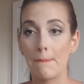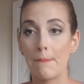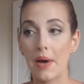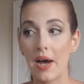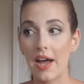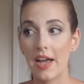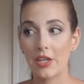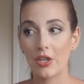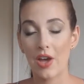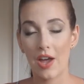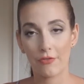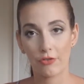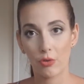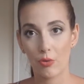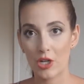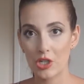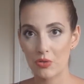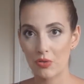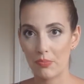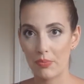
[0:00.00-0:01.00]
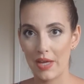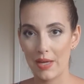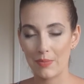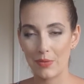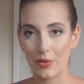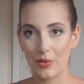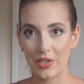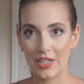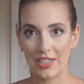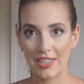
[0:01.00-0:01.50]
but you have to watch with
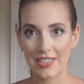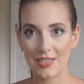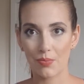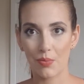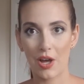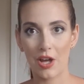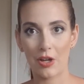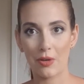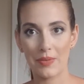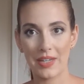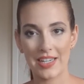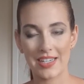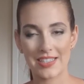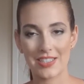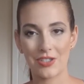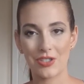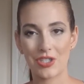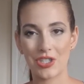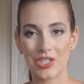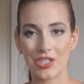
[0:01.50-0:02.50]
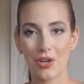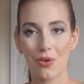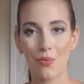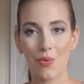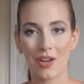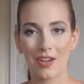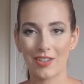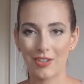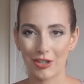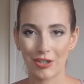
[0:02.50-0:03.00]
baby oil as well, because you just don't
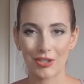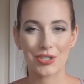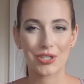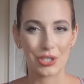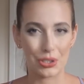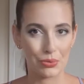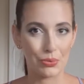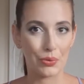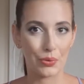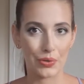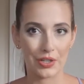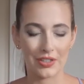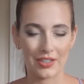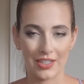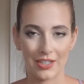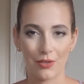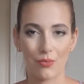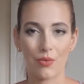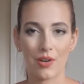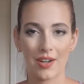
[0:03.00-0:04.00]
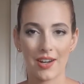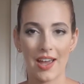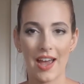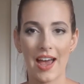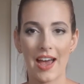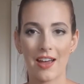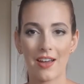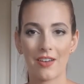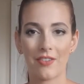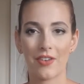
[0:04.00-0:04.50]
want to look too oily. You want to
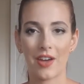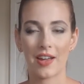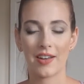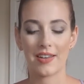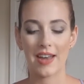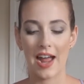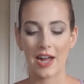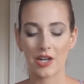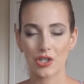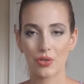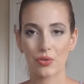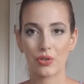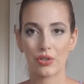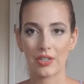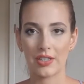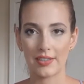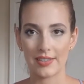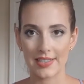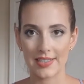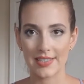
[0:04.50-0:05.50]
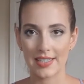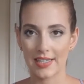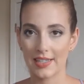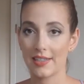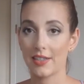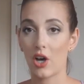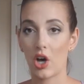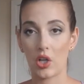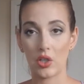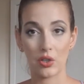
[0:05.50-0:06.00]
have a natural
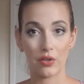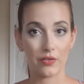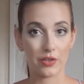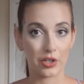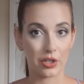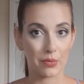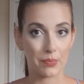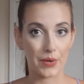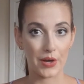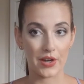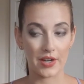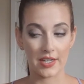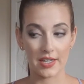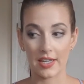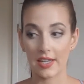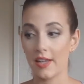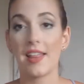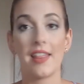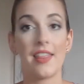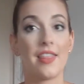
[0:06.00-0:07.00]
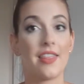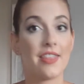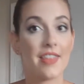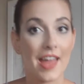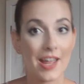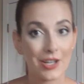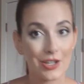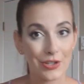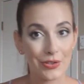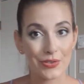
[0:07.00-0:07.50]
glisten all over your body.
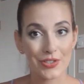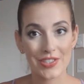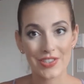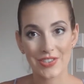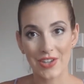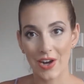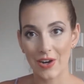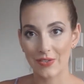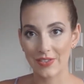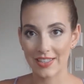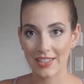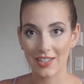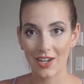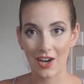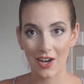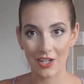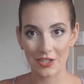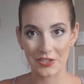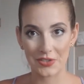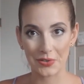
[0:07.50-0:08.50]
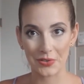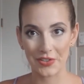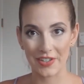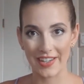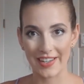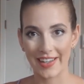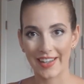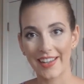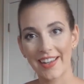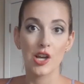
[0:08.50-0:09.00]
Then you'll start with the
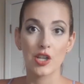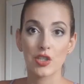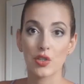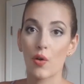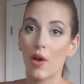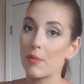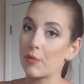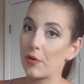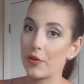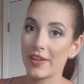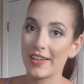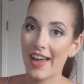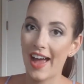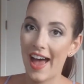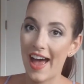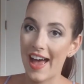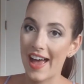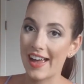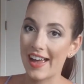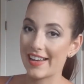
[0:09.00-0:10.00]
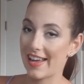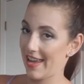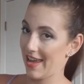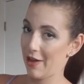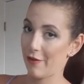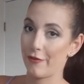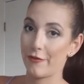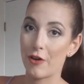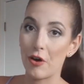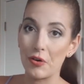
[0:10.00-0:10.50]
contouring. So I'm going to add
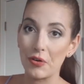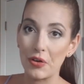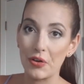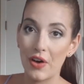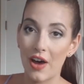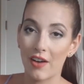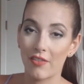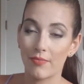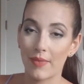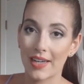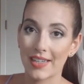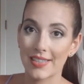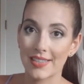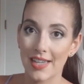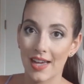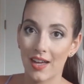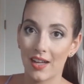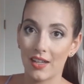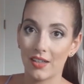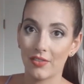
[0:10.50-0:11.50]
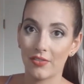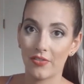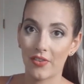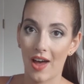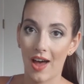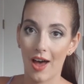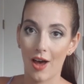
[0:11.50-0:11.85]
a photo of myself